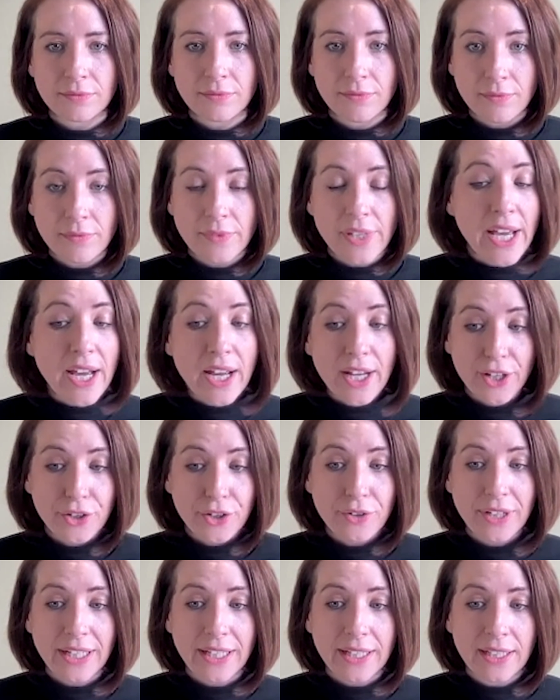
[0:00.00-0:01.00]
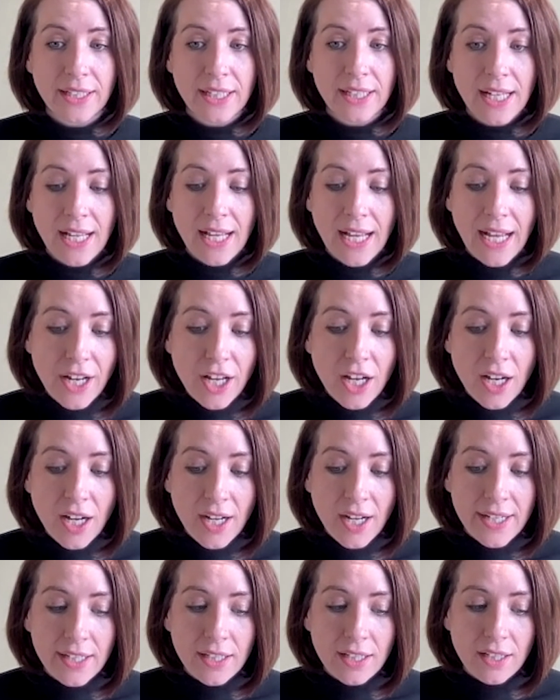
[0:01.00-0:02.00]
Yeah, I agree. And
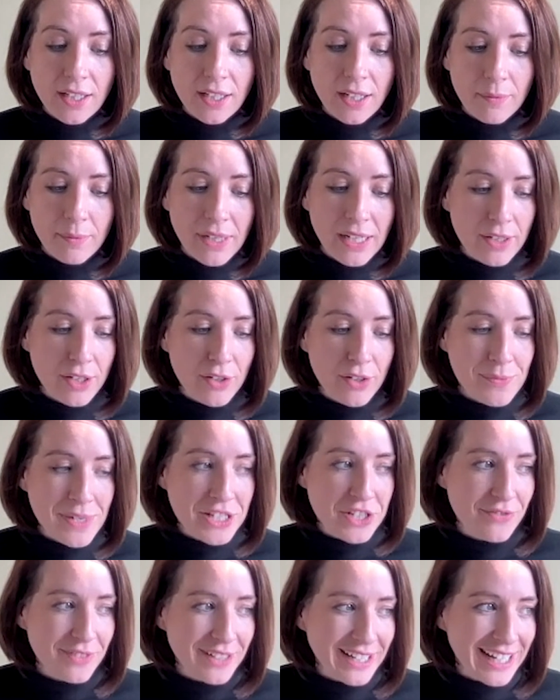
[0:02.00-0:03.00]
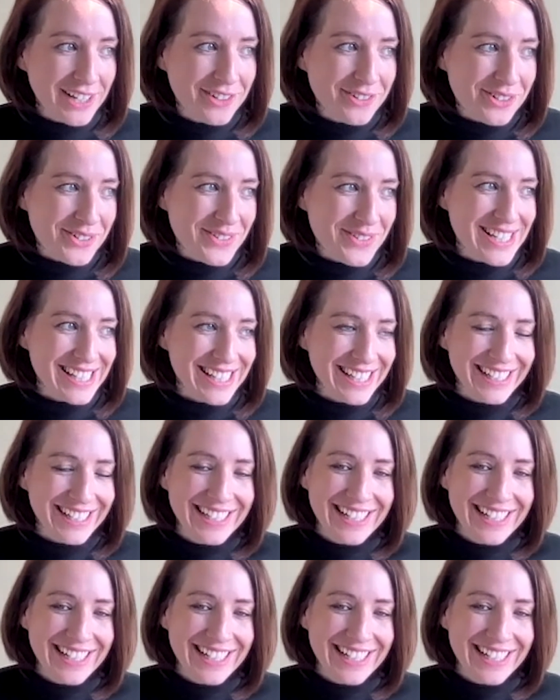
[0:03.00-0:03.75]
I mean, I know I mentioned veganuary already,